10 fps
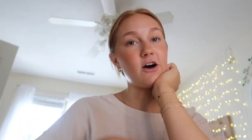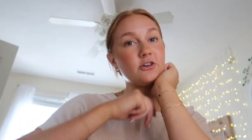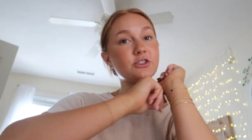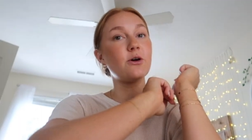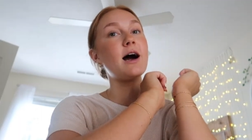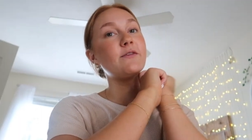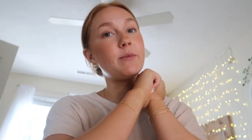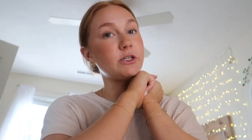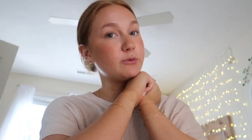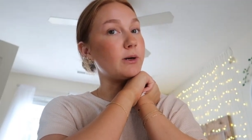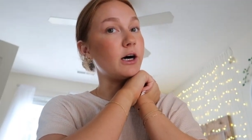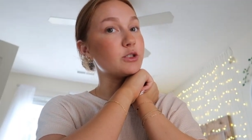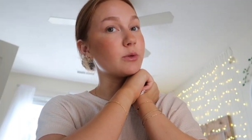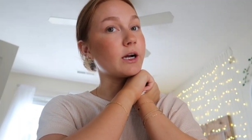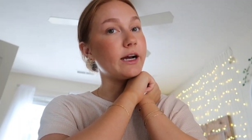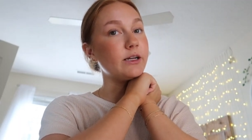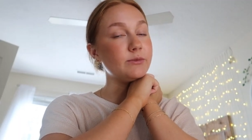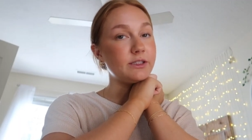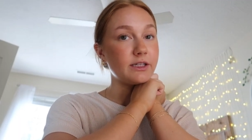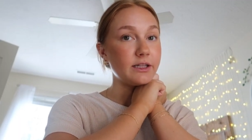also have a bunch of Poshmark
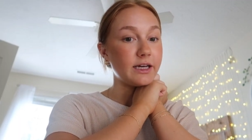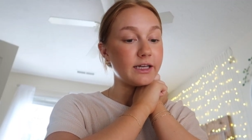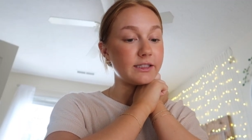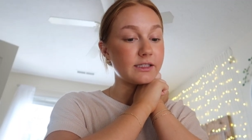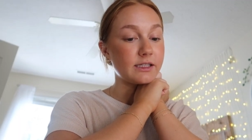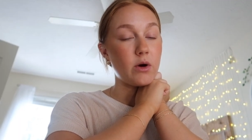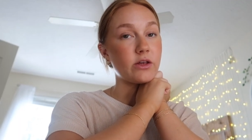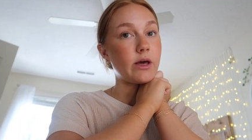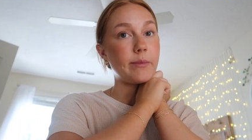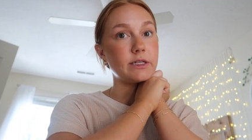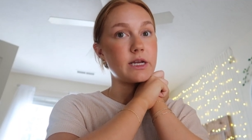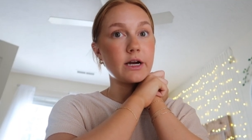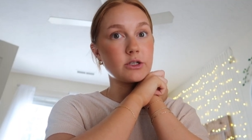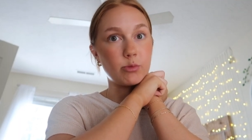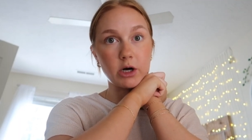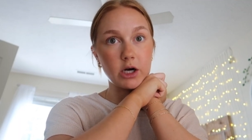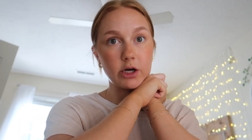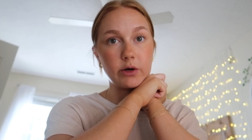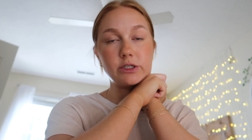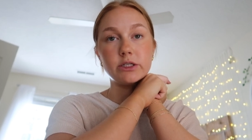items to list, whether that be today or
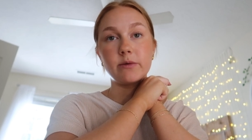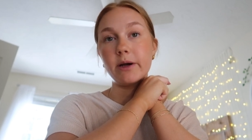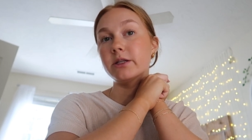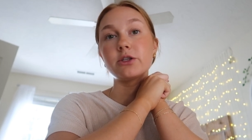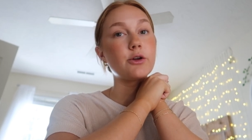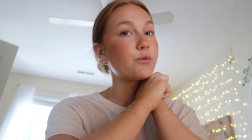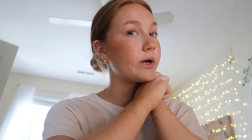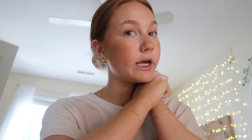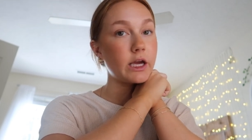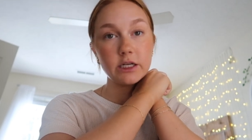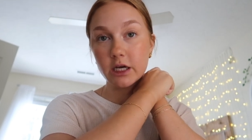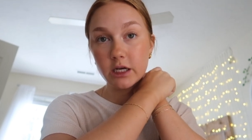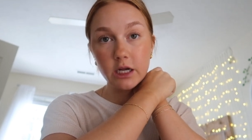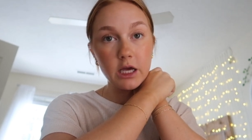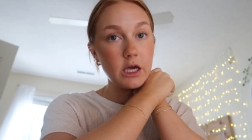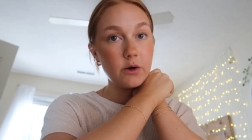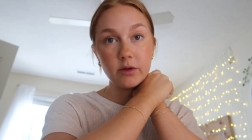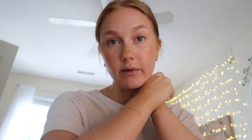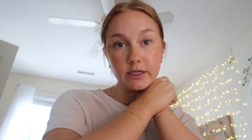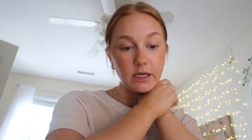tomorrow. It just depends on when I get done
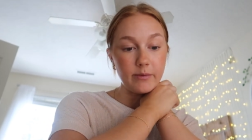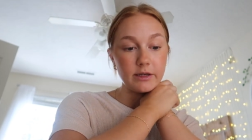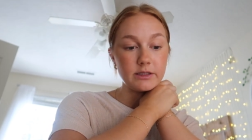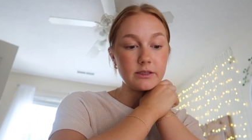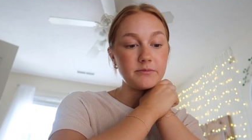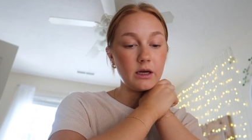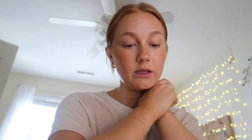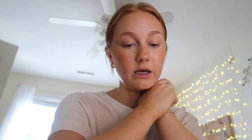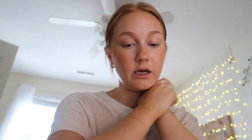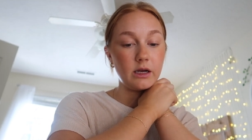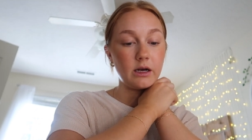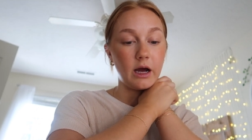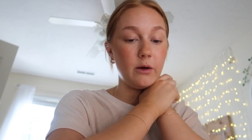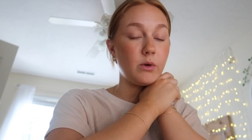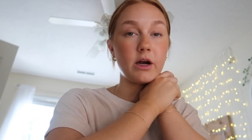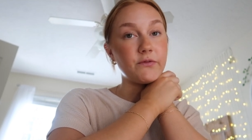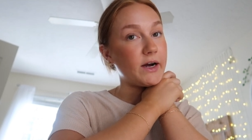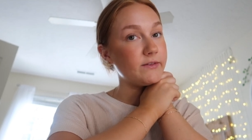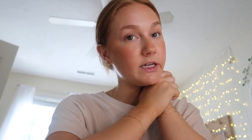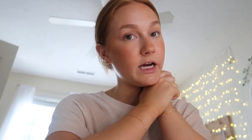with my assignments. And then I work
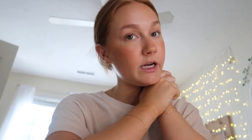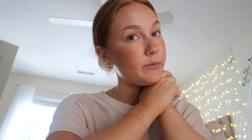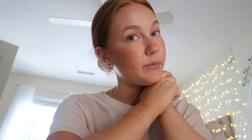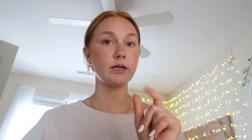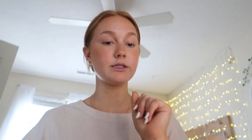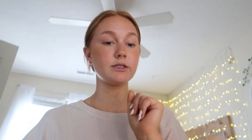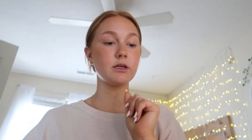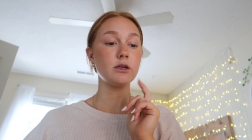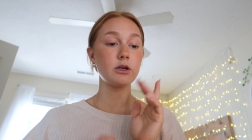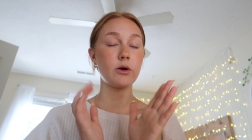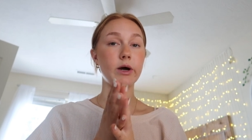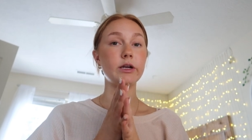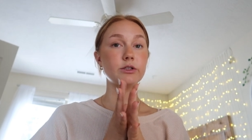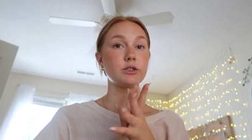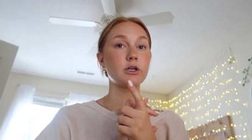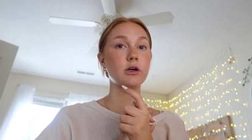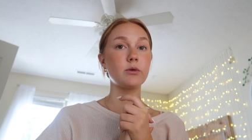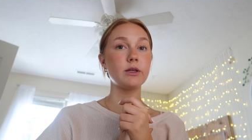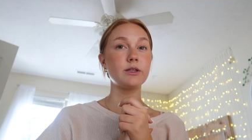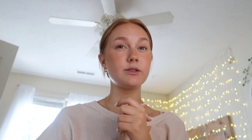5 to 9. Let's go ahead and start
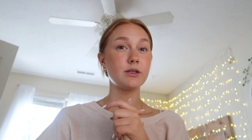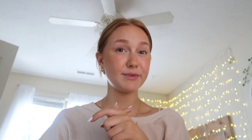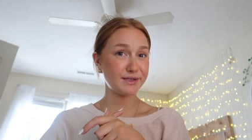with some